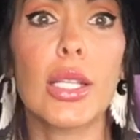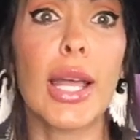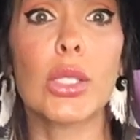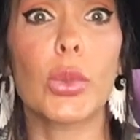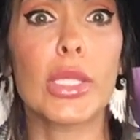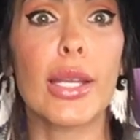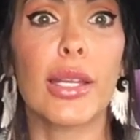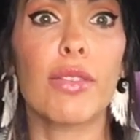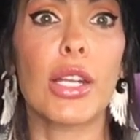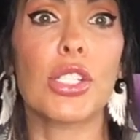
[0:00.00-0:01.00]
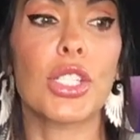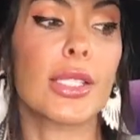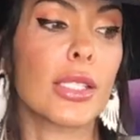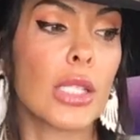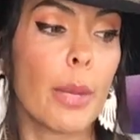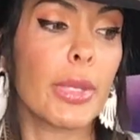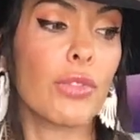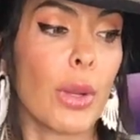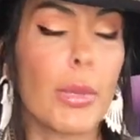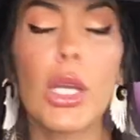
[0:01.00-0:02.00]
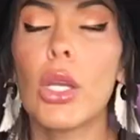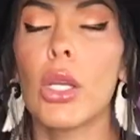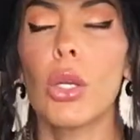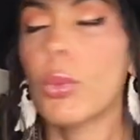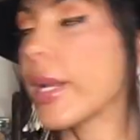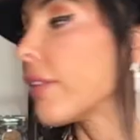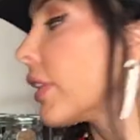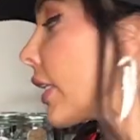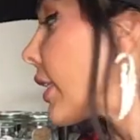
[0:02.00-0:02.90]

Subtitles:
and that's where the negative energy is coming from. Whatever